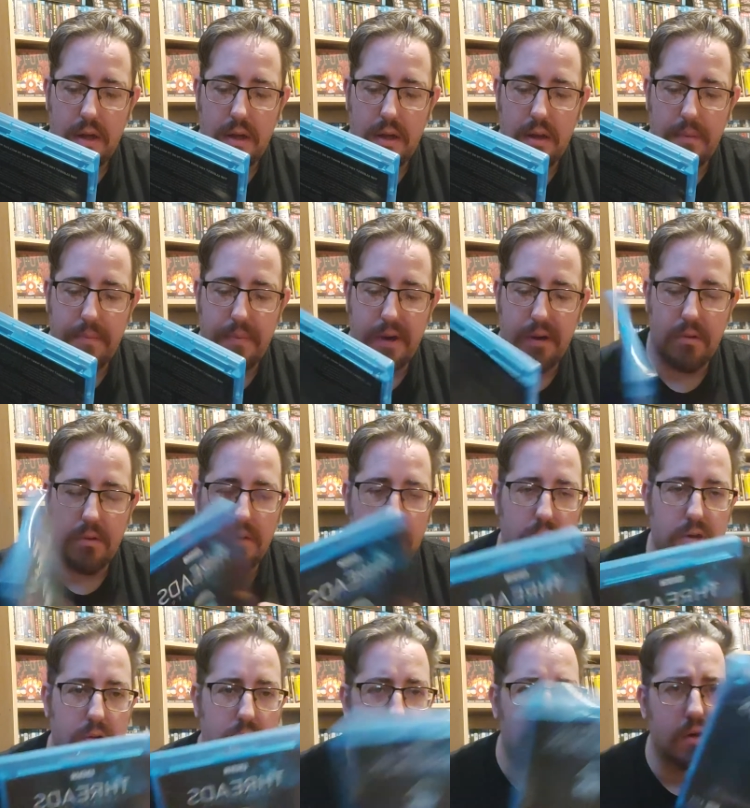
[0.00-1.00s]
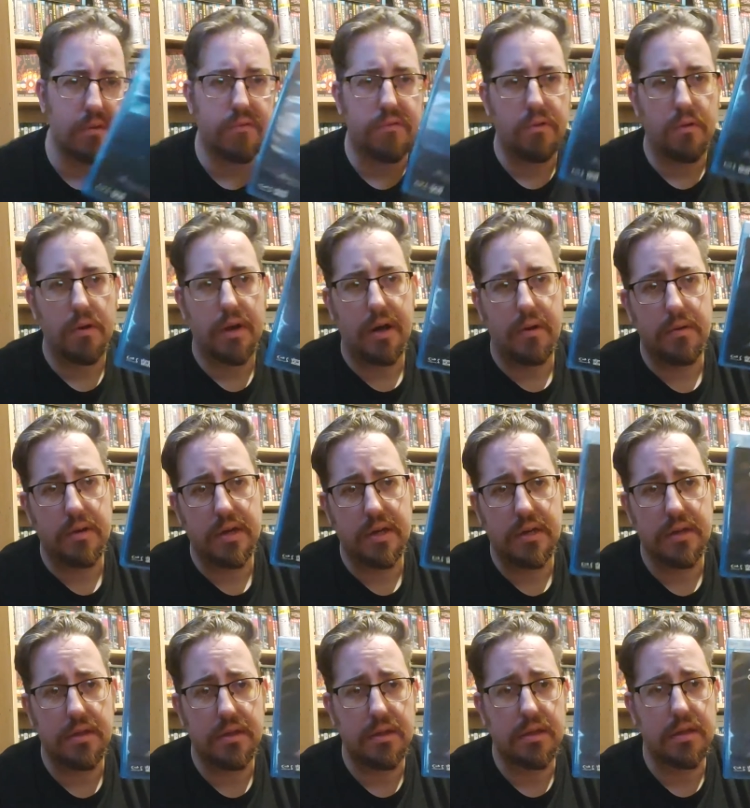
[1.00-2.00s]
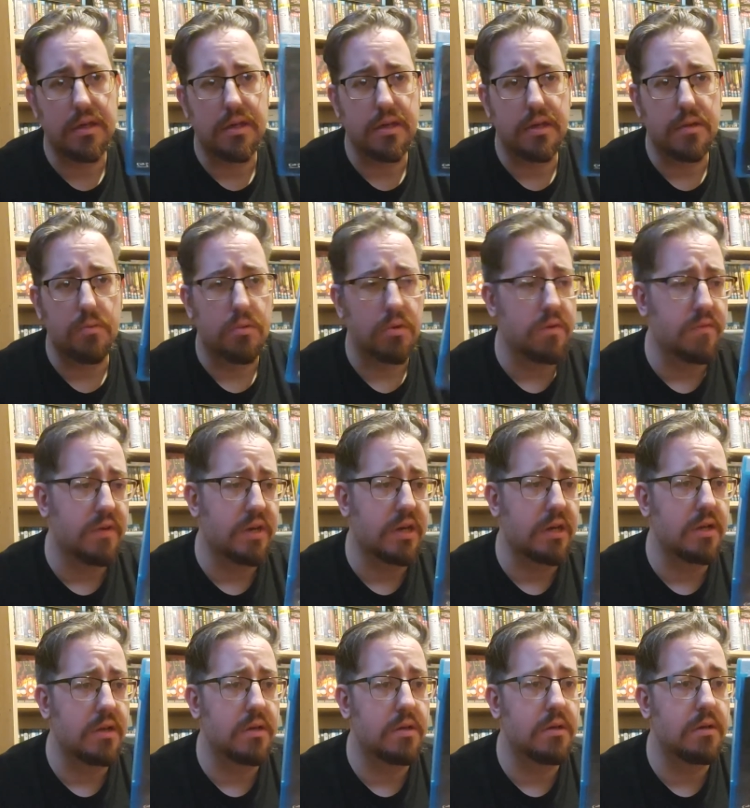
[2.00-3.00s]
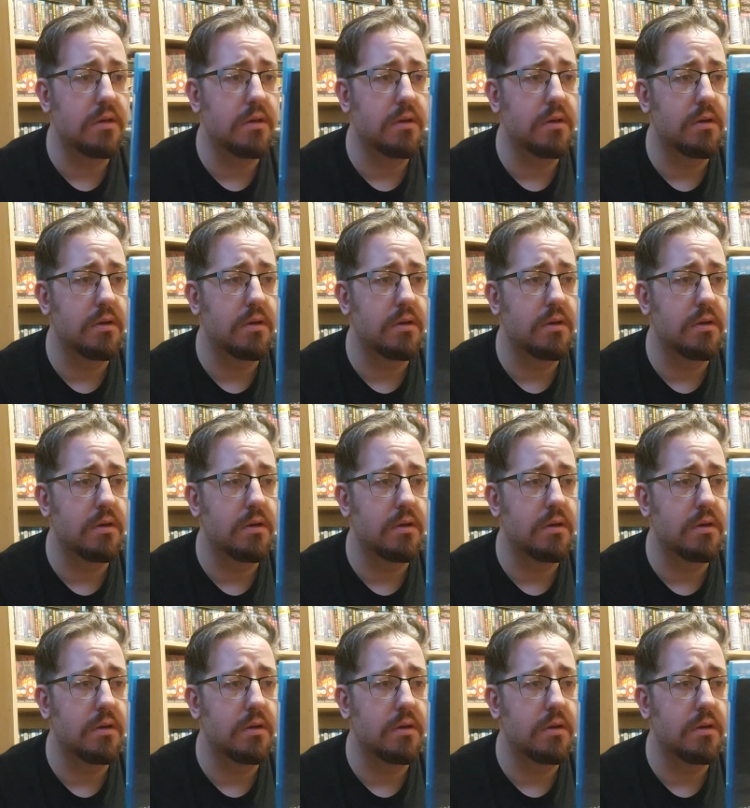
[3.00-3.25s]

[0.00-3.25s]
about nuclear fallout in the north of England.